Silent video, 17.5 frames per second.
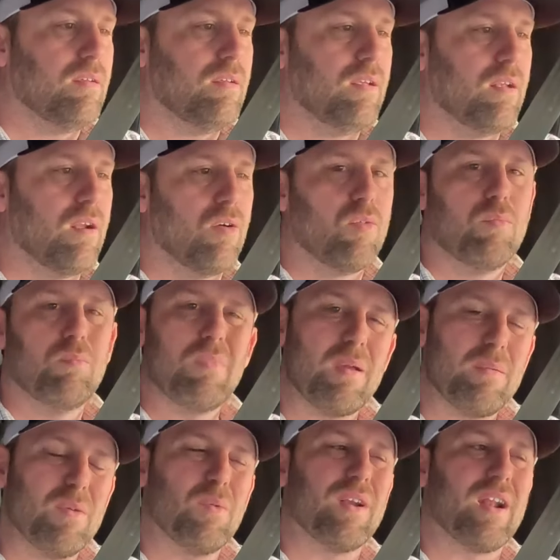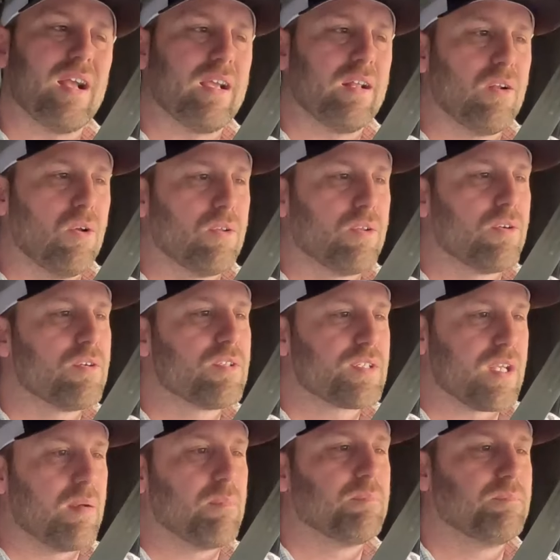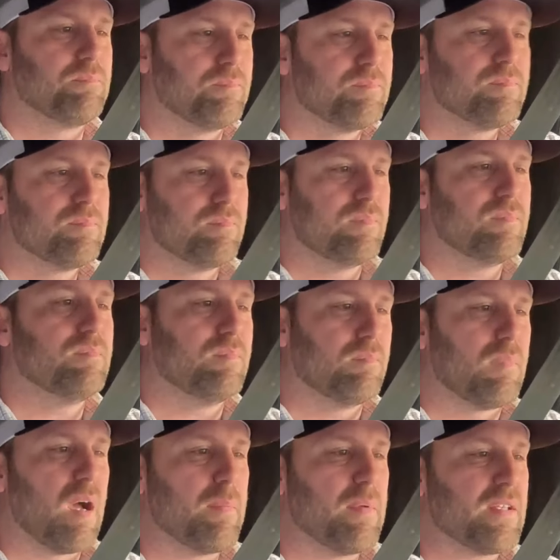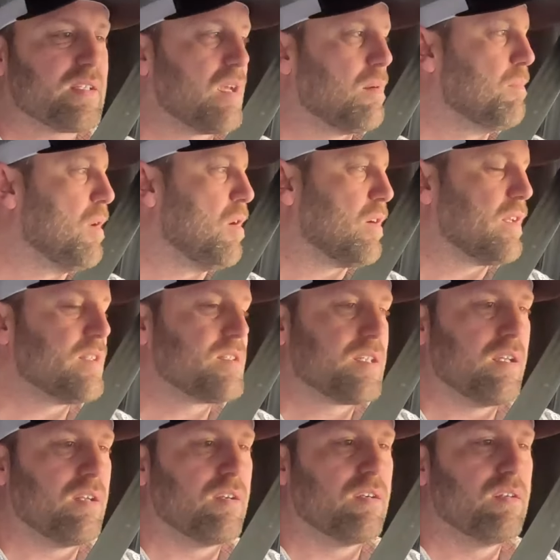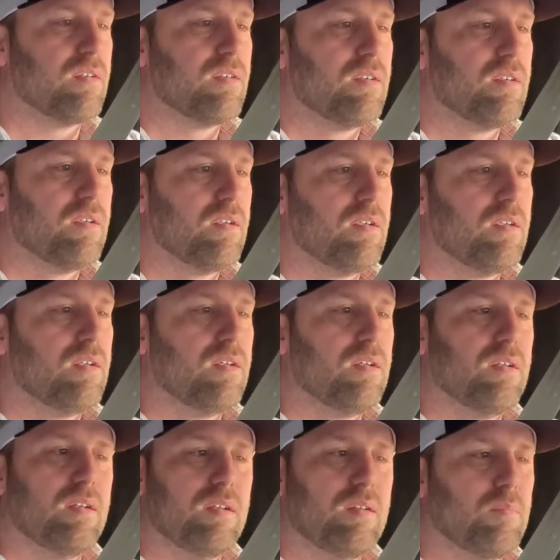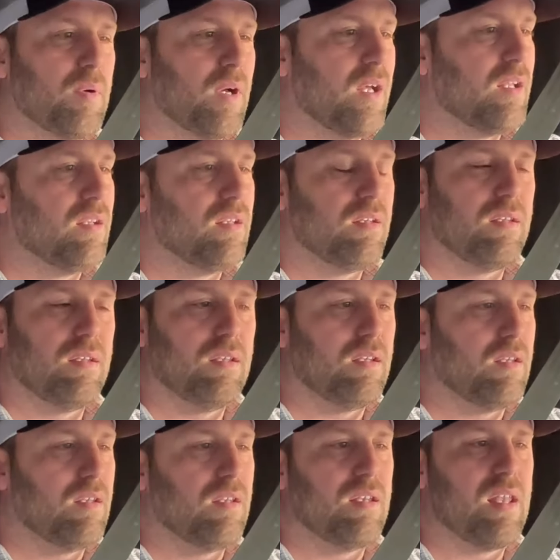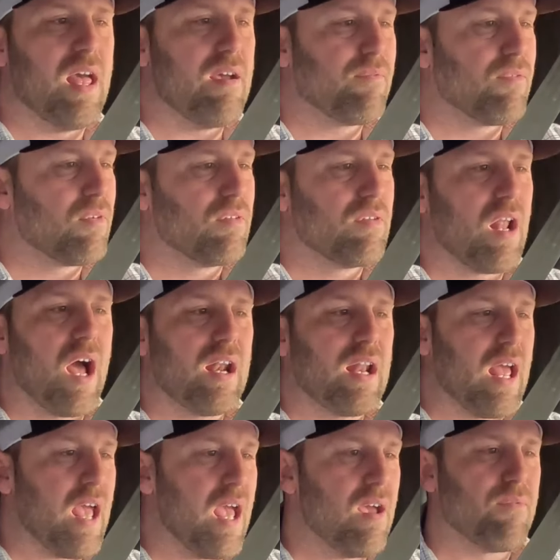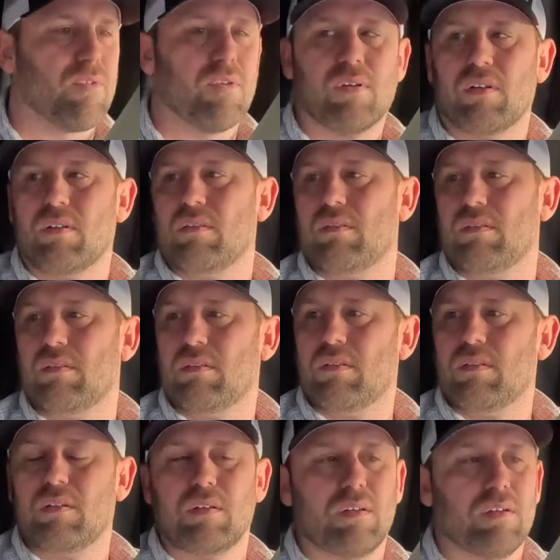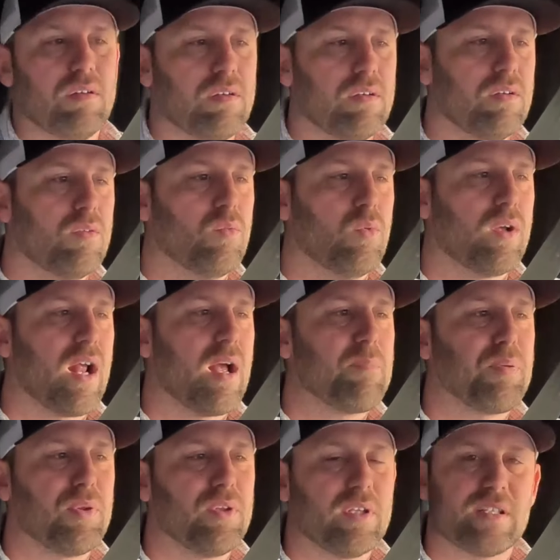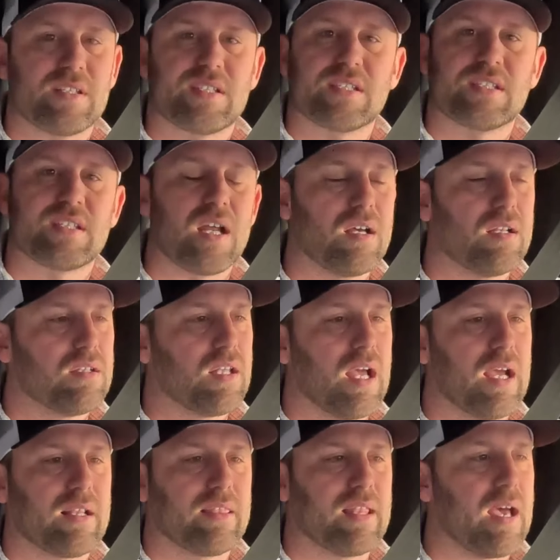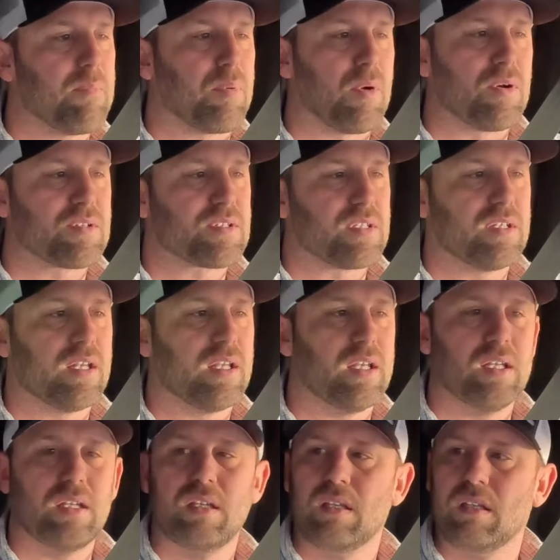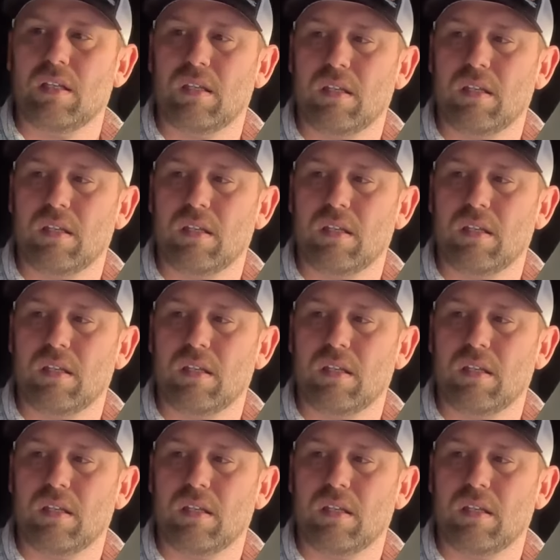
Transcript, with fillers: you know, maybe when I get older or something, it might be something I'll consider. But never, not ever, would I pull a stunt like that person did.